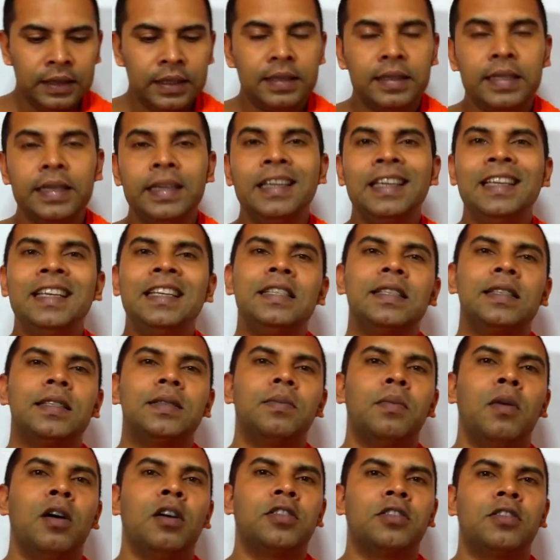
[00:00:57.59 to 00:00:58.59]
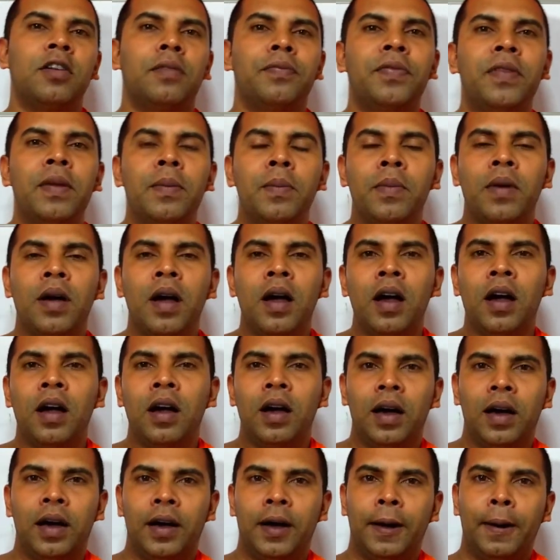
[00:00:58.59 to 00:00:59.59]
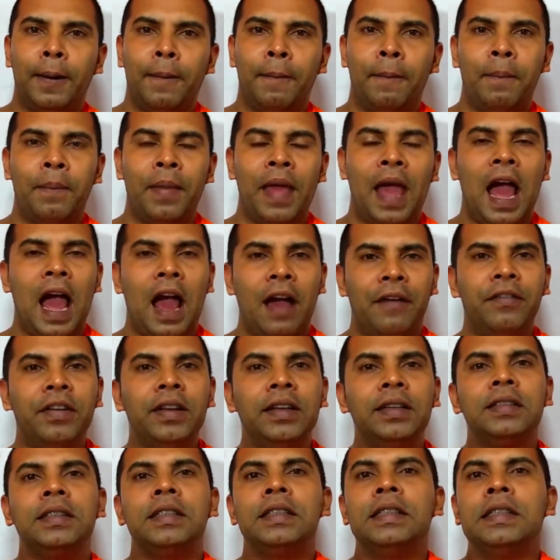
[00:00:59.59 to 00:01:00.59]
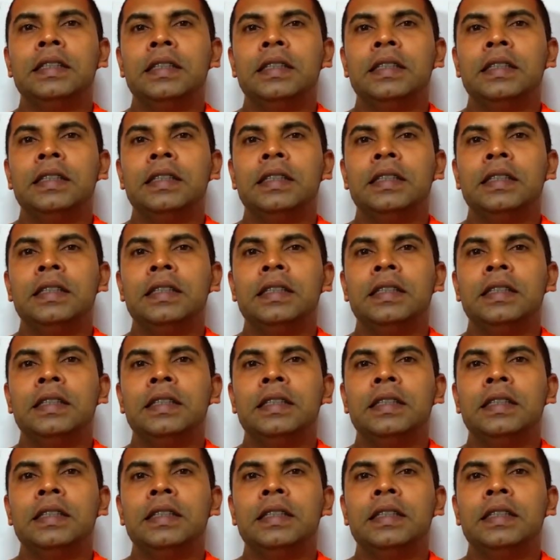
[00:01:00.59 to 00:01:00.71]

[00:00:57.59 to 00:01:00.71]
The thing is, most of them are having